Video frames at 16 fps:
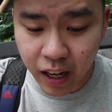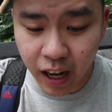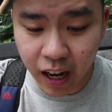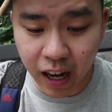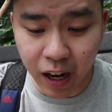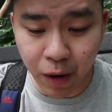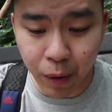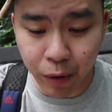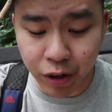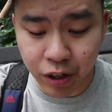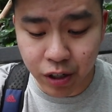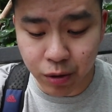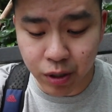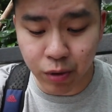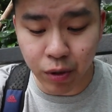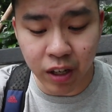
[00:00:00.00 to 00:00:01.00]
Uh, what we're going
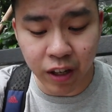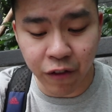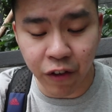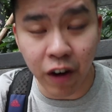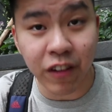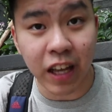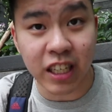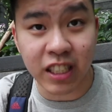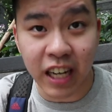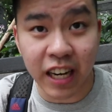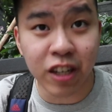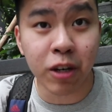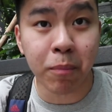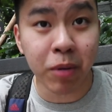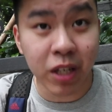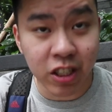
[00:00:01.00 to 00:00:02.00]
to do is we're going to evolve that shiny
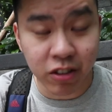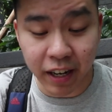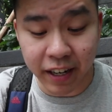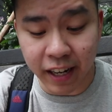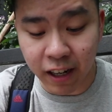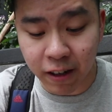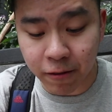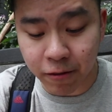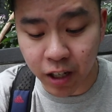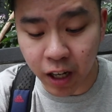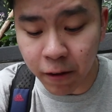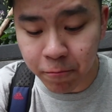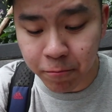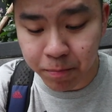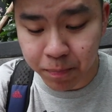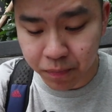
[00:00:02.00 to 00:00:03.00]
trapinch right now. Okay?
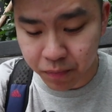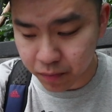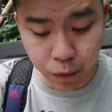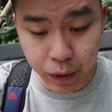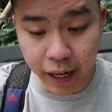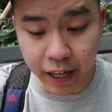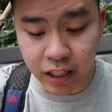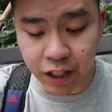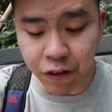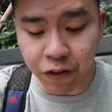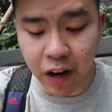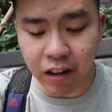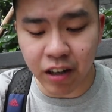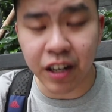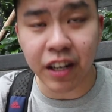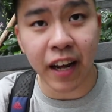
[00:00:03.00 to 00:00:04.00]
We actually
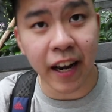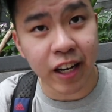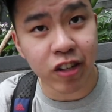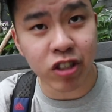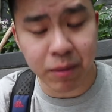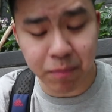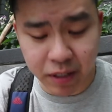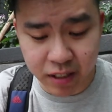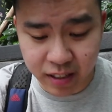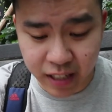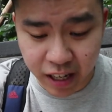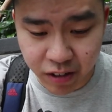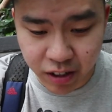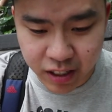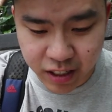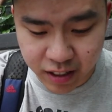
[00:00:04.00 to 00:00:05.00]
found a 93%
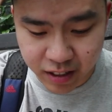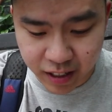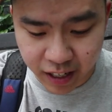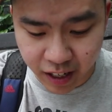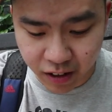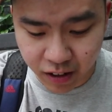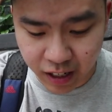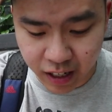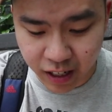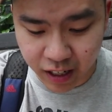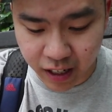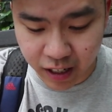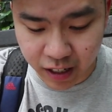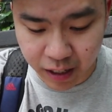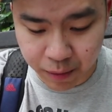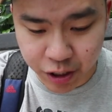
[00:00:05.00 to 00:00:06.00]
one just now.
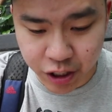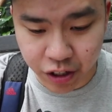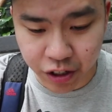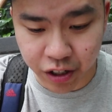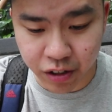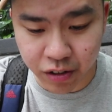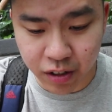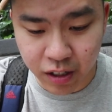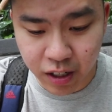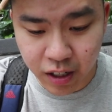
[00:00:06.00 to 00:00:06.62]
Uh, let me show you.